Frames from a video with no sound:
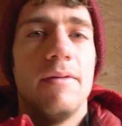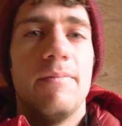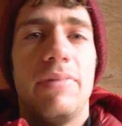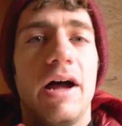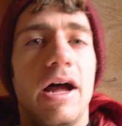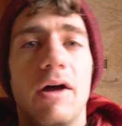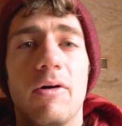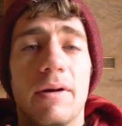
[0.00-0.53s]

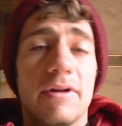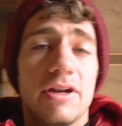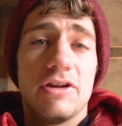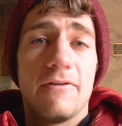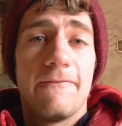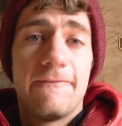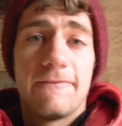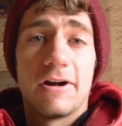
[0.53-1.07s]
But what I'm gonna
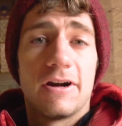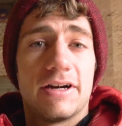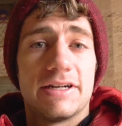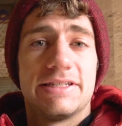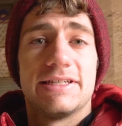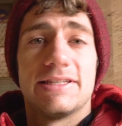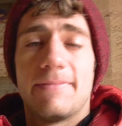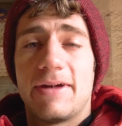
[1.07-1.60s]
do
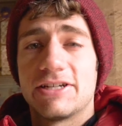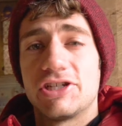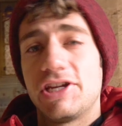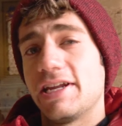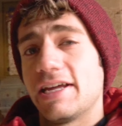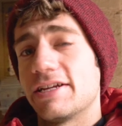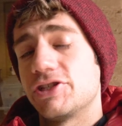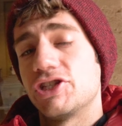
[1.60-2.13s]
first is I'm
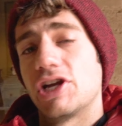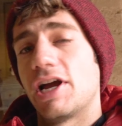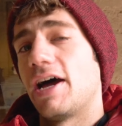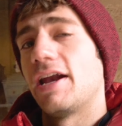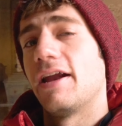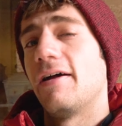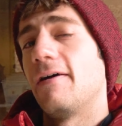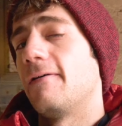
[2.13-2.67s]
actually gonna get a
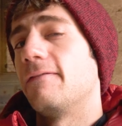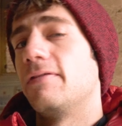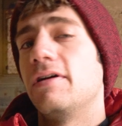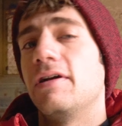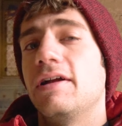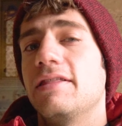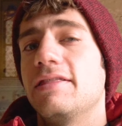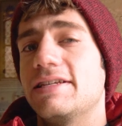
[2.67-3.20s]
shot of
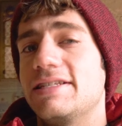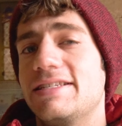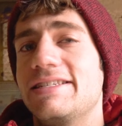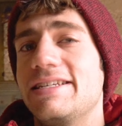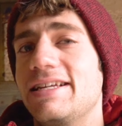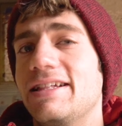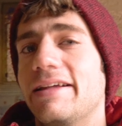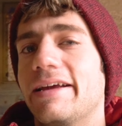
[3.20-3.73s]
the
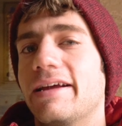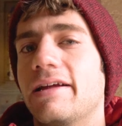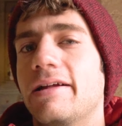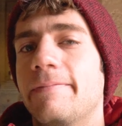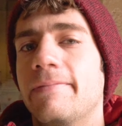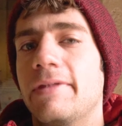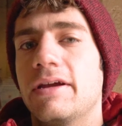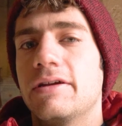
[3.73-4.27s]
ceiling.
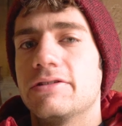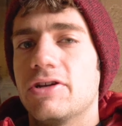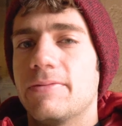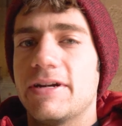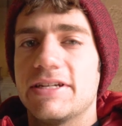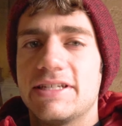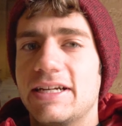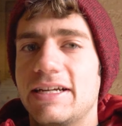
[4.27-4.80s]
So I'm
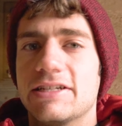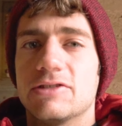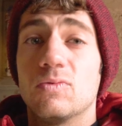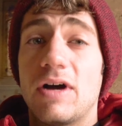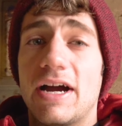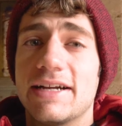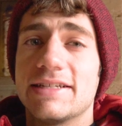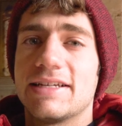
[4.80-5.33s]
gonna set it as
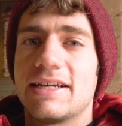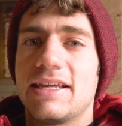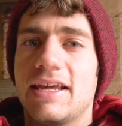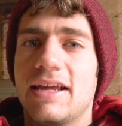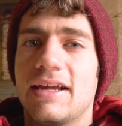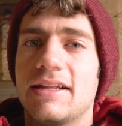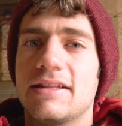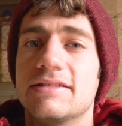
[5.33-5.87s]
wide as I
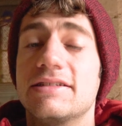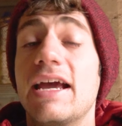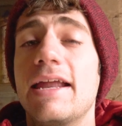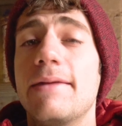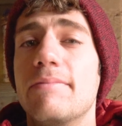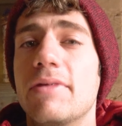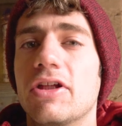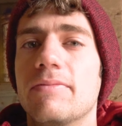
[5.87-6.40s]
can,
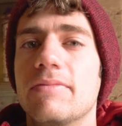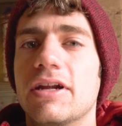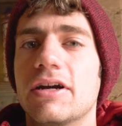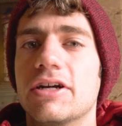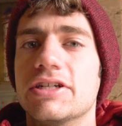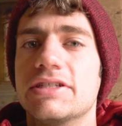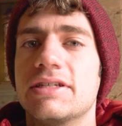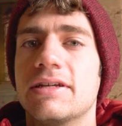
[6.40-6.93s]
10
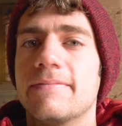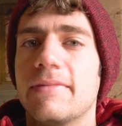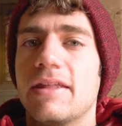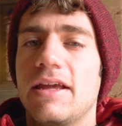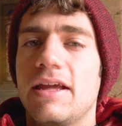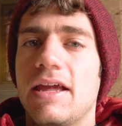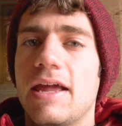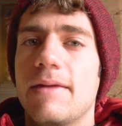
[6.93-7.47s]
millimeters.
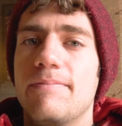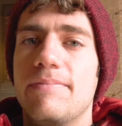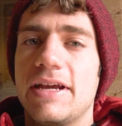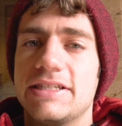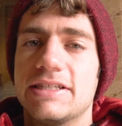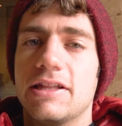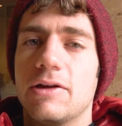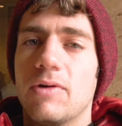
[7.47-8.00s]
And
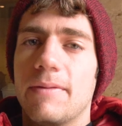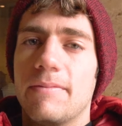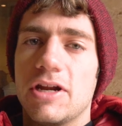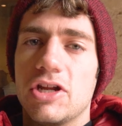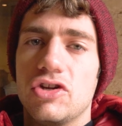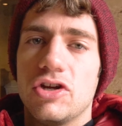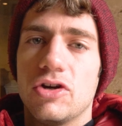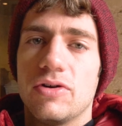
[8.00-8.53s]
basically what I'm
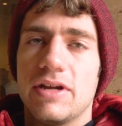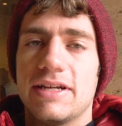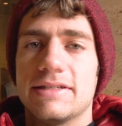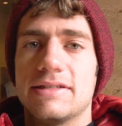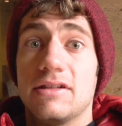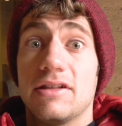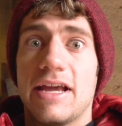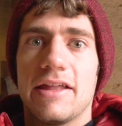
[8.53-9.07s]
gonna do
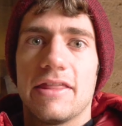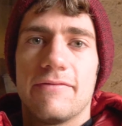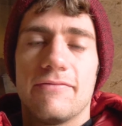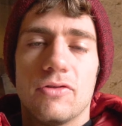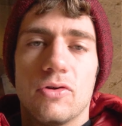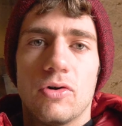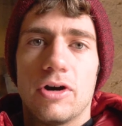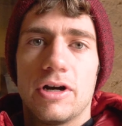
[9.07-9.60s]
is lay on the
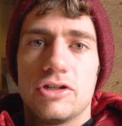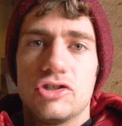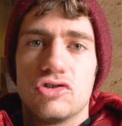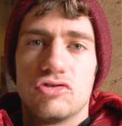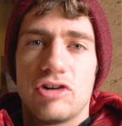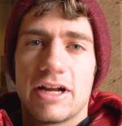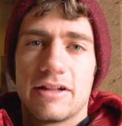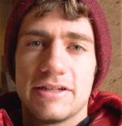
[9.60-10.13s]
floor
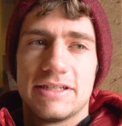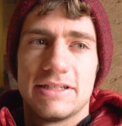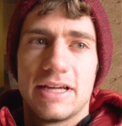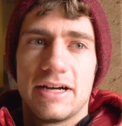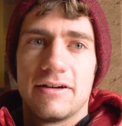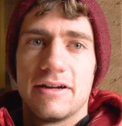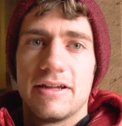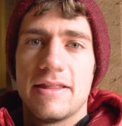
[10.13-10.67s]
directly
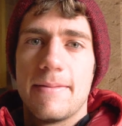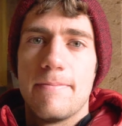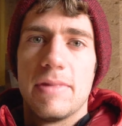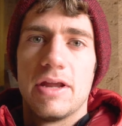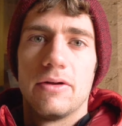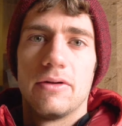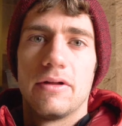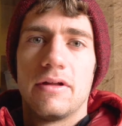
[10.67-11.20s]
centered in the
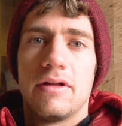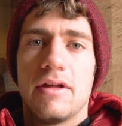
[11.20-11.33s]
middle,